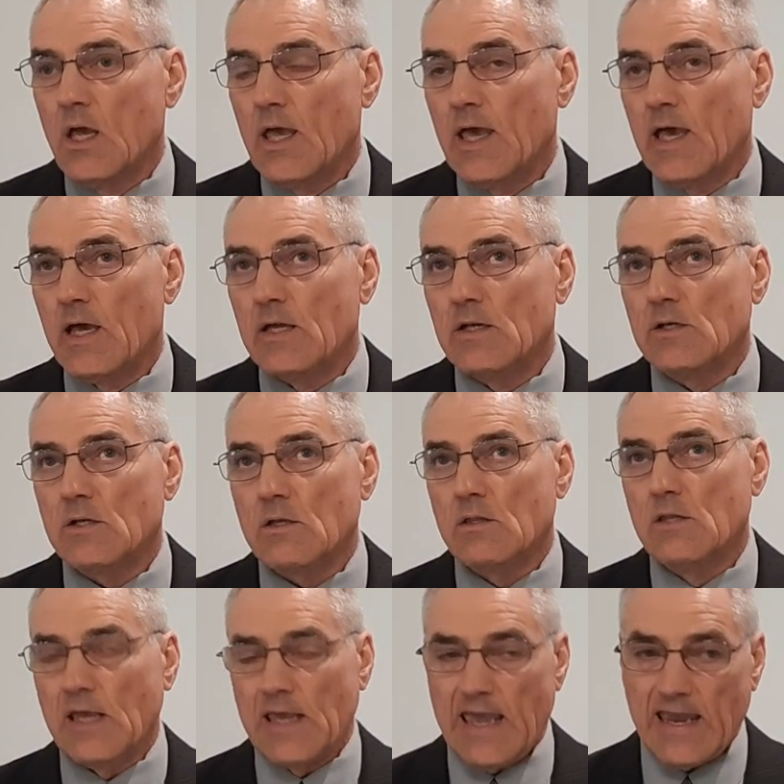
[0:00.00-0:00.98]
And
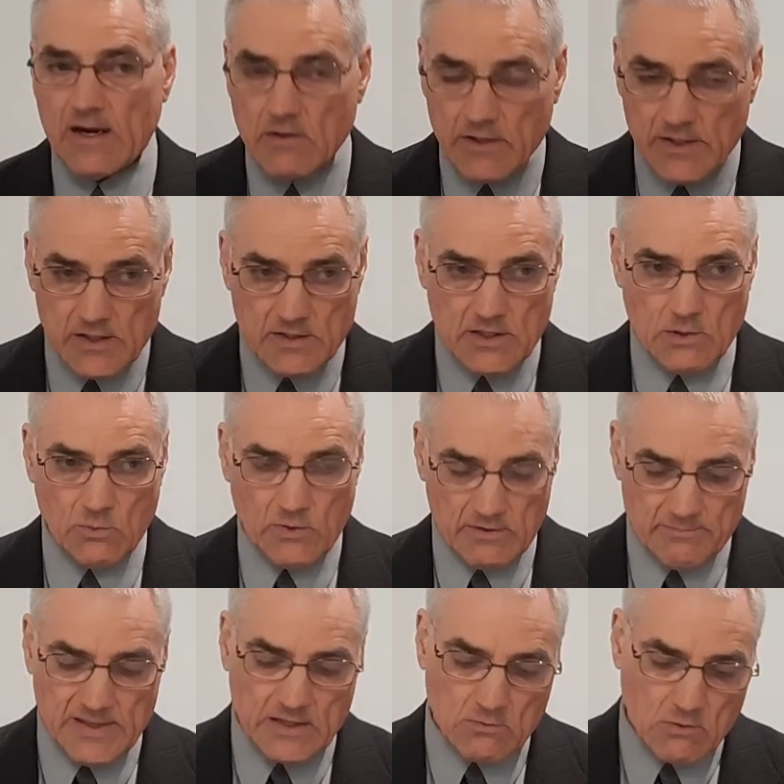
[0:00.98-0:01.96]
the area that
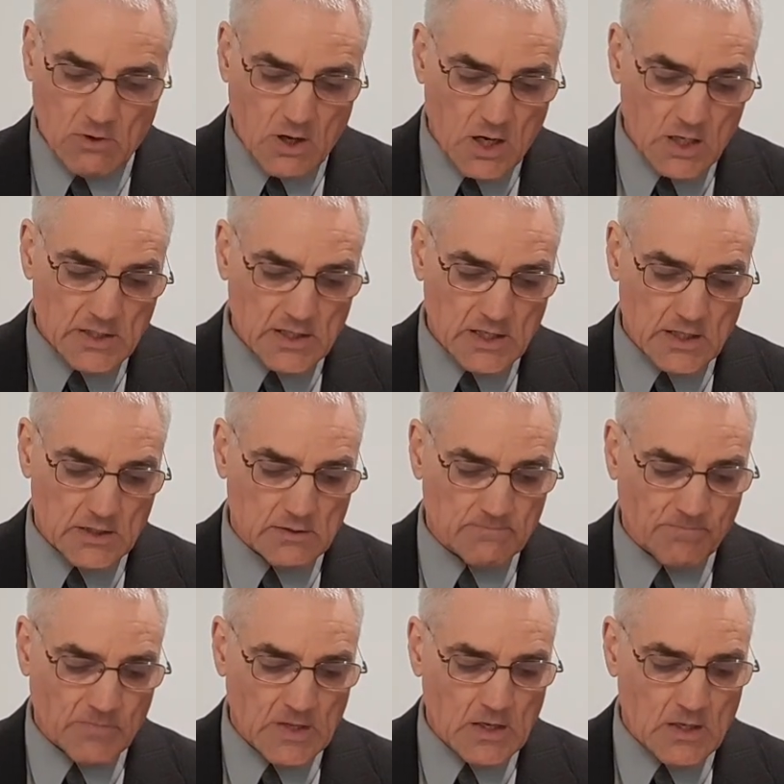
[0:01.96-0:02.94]
we've been wrong
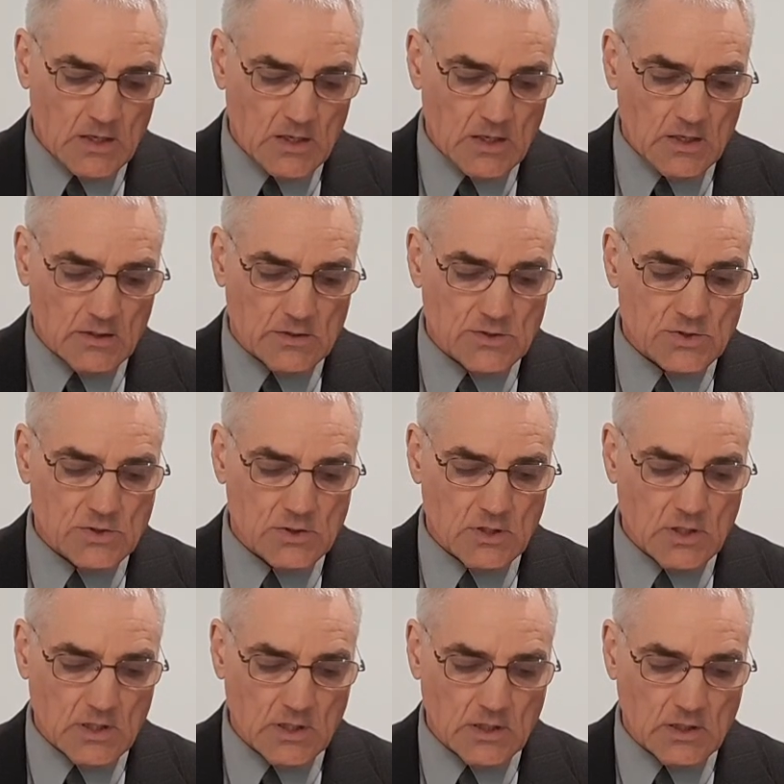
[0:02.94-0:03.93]
in is
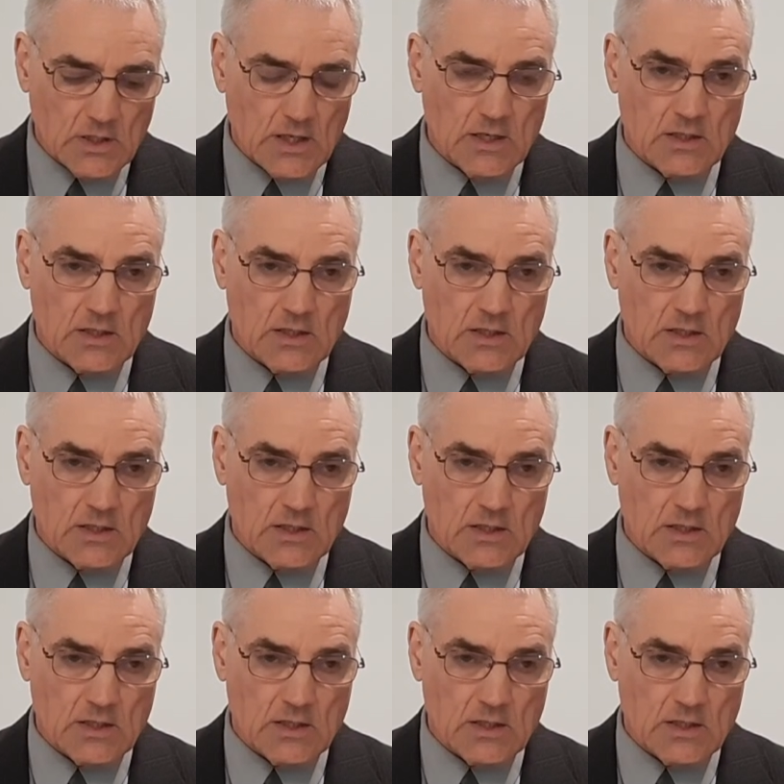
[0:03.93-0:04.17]
in,